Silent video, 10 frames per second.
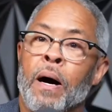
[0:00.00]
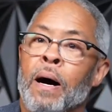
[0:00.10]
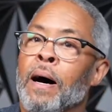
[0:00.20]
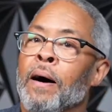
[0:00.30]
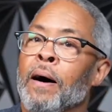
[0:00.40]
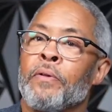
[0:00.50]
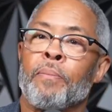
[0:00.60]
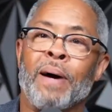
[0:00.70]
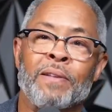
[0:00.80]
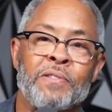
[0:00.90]
There are
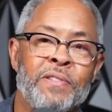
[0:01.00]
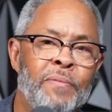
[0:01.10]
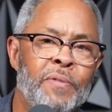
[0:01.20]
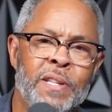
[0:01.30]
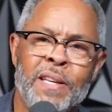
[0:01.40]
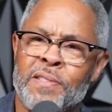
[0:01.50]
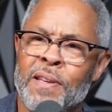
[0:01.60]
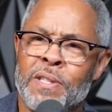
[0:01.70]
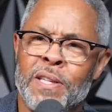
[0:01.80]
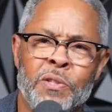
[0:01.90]
about
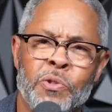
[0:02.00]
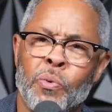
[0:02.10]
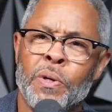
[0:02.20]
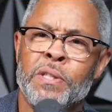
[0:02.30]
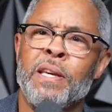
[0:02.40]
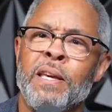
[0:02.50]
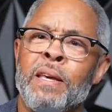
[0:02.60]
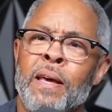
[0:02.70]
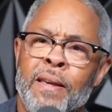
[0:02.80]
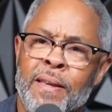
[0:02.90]
20
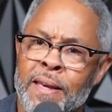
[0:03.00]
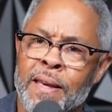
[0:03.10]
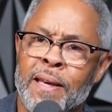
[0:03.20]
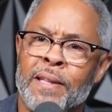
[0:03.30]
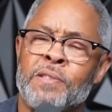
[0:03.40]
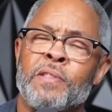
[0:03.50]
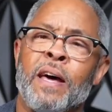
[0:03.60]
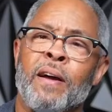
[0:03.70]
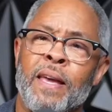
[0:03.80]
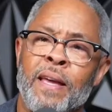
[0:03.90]
kids
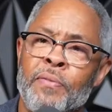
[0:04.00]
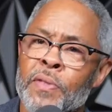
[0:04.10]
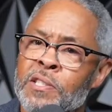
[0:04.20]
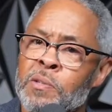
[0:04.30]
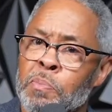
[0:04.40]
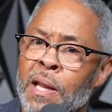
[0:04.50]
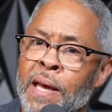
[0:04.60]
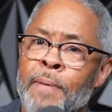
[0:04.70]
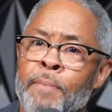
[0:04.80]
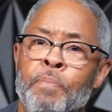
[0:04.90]
that are in this
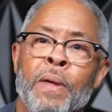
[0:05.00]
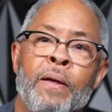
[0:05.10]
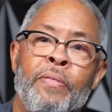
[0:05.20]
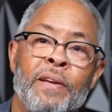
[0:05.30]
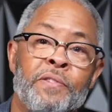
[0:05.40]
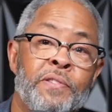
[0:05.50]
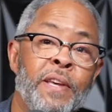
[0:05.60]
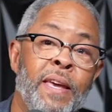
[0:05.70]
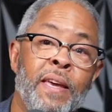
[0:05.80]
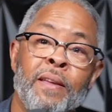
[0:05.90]
play. They're
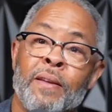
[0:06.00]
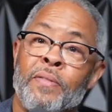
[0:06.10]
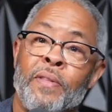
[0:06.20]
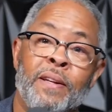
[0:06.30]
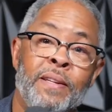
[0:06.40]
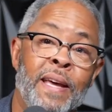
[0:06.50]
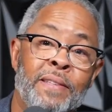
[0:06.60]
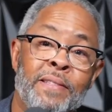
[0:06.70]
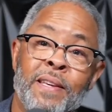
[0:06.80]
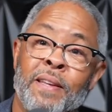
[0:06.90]
singing, they're
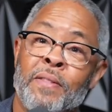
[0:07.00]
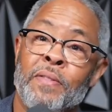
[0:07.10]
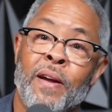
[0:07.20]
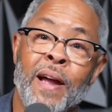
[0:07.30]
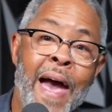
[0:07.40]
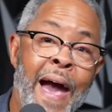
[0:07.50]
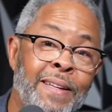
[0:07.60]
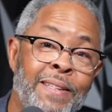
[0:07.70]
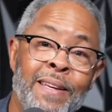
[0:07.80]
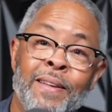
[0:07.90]
dancing, they're
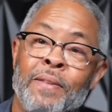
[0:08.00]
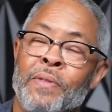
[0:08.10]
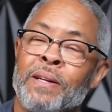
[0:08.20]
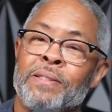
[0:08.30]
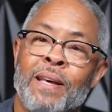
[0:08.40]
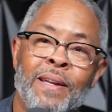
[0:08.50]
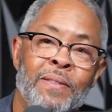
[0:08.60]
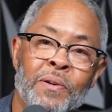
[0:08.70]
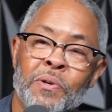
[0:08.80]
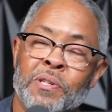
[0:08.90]
acting, they're
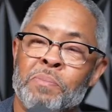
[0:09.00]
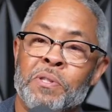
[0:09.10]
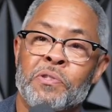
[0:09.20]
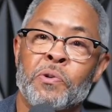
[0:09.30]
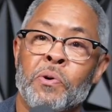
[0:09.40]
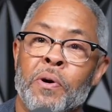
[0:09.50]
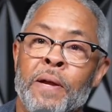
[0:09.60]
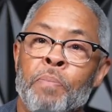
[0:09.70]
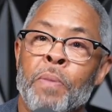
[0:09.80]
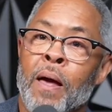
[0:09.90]
telling the Christmas
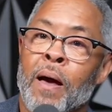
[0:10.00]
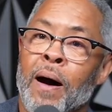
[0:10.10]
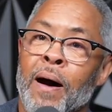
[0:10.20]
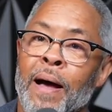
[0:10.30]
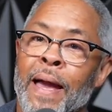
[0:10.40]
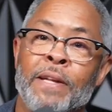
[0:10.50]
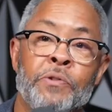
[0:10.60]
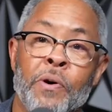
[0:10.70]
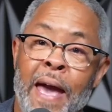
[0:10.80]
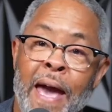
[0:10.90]
story. And
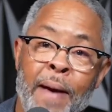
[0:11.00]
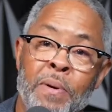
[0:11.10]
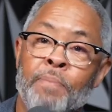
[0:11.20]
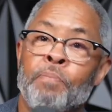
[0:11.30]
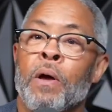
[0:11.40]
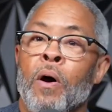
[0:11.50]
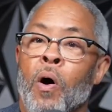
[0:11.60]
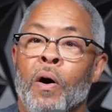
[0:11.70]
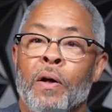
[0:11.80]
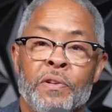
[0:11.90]
it's going to happen
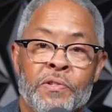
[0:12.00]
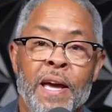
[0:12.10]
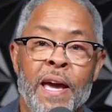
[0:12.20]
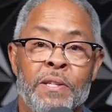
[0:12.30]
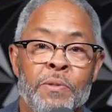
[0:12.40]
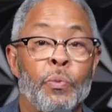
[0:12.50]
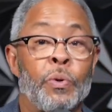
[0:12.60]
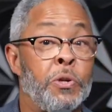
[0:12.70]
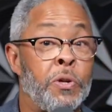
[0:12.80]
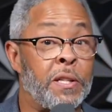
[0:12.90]
on the stage.
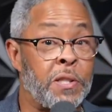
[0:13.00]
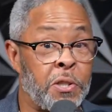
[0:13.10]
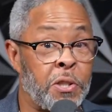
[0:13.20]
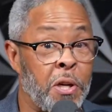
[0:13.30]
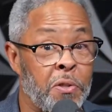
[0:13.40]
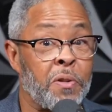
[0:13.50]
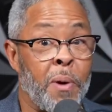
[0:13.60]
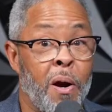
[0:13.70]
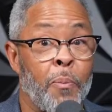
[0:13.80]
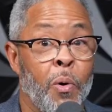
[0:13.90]
When you get to church
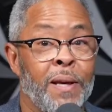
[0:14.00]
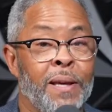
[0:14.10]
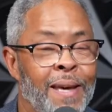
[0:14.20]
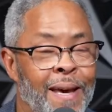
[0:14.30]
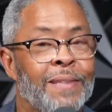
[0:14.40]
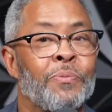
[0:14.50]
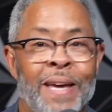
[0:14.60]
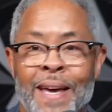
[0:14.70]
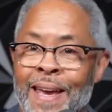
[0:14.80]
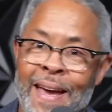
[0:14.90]
tomorrow morning, yes, we
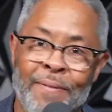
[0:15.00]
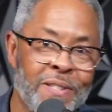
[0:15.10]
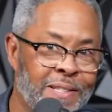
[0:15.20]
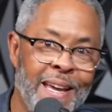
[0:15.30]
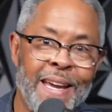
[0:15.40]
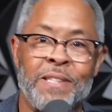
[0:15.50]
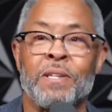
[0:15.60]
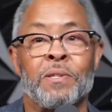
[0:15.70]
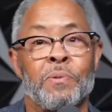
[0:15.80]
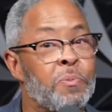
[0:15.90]
got to have a stage
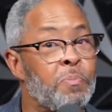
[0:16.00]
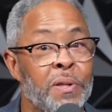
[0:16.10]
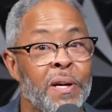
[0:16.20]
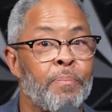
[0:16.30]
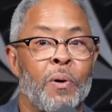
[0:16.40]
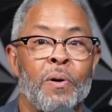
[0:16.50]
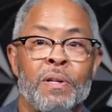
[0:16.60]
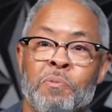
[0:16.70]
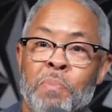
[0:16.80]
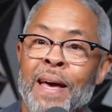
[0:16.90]
because it was put up on
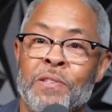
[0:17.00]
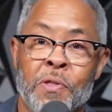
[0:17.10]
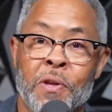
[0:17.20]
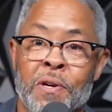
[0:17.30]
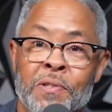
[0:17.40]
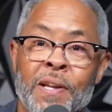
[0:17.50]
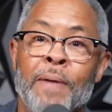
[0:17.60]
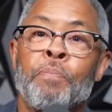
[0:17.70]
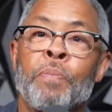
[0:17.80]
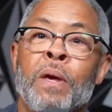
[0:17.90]
this past Thursday.